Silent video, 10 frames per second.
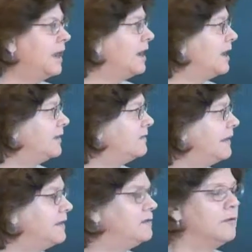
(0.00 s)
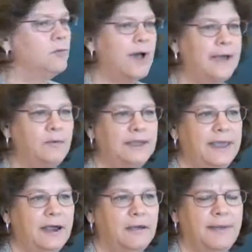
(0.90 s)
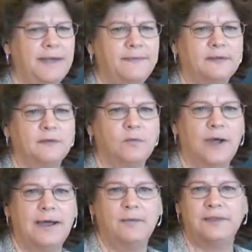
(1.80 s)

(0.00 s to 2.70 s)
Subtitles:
a sense of why we care about this and why